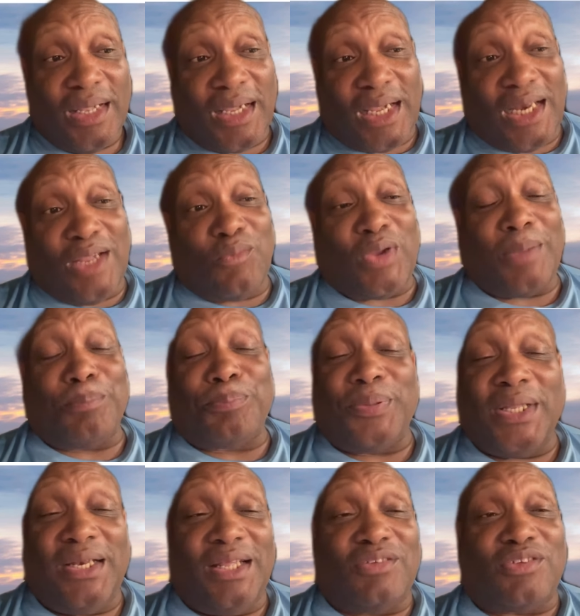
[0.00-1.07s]
Anyway,
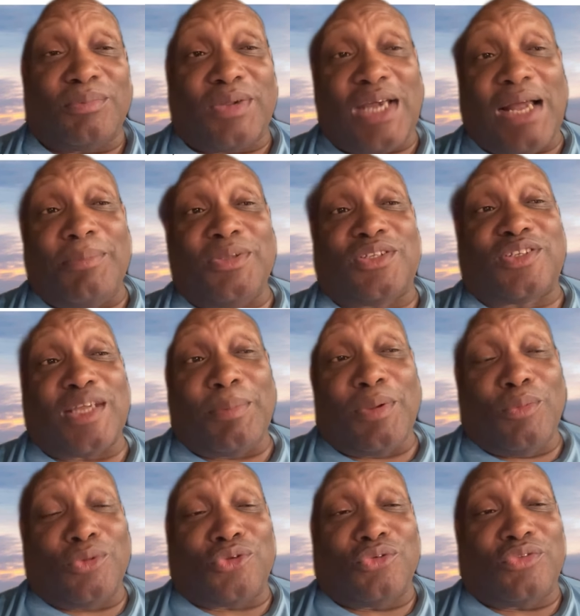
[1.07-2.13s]
please leave some comments. Tell me
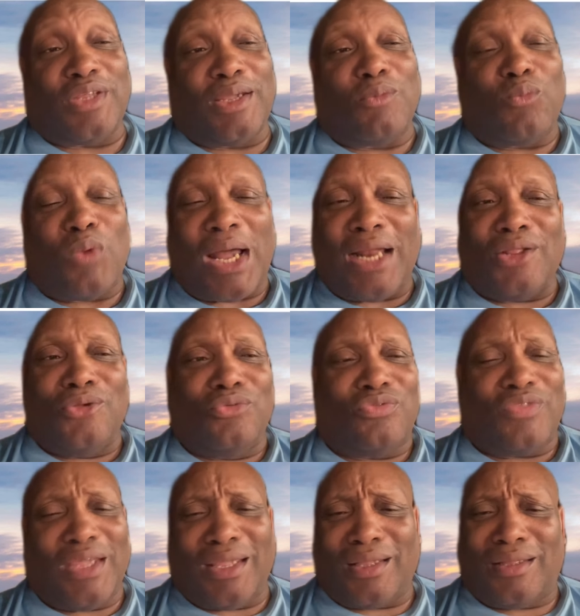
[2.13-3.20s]
what you think. Why do you
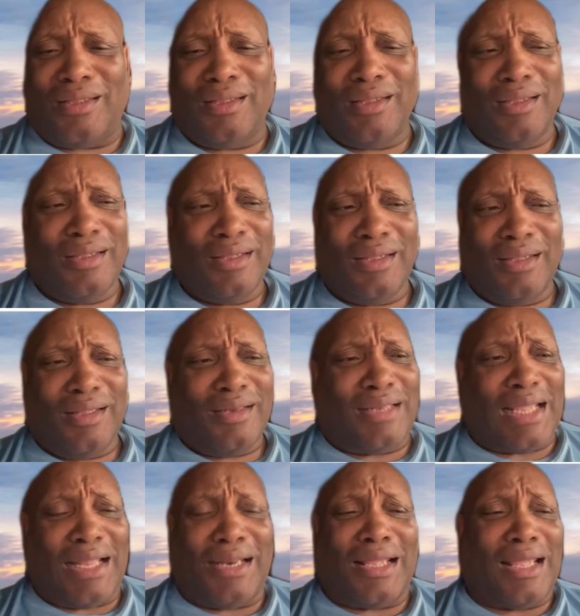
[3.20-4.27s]
think
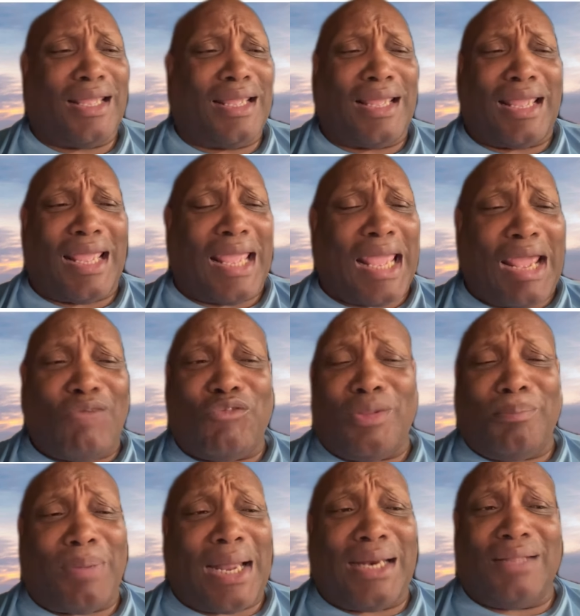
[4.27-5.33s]
that
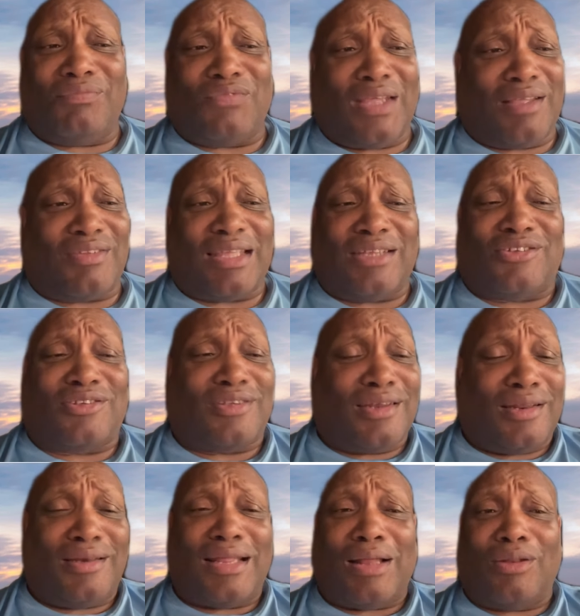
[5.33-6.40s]
everybody thinks that
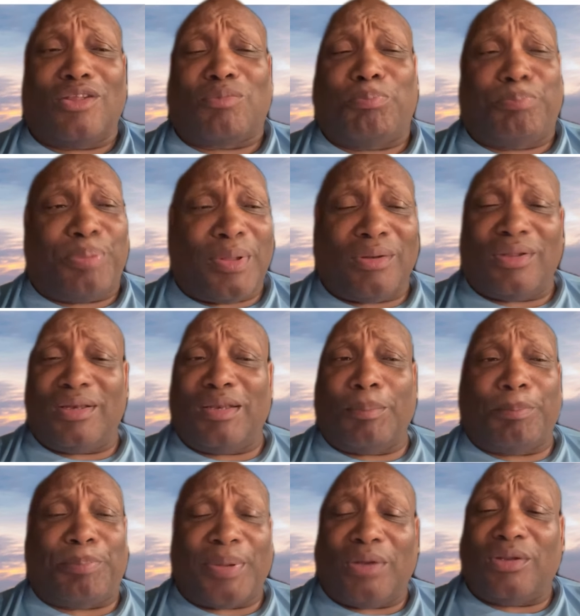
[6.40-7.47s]
Citadel is building the
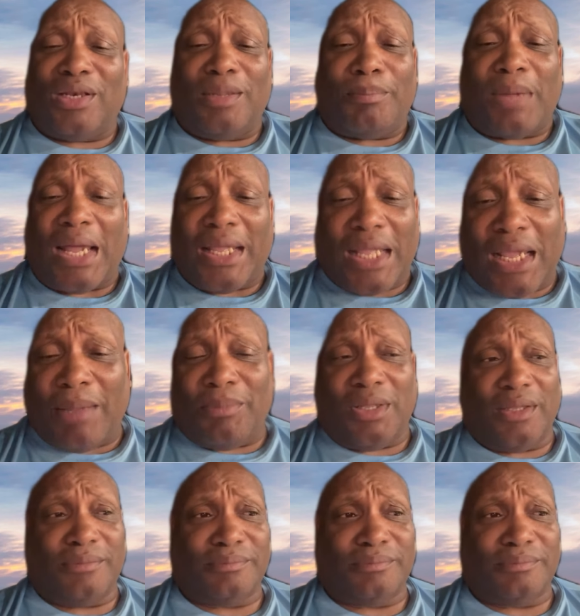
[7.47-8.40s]
building in Miami?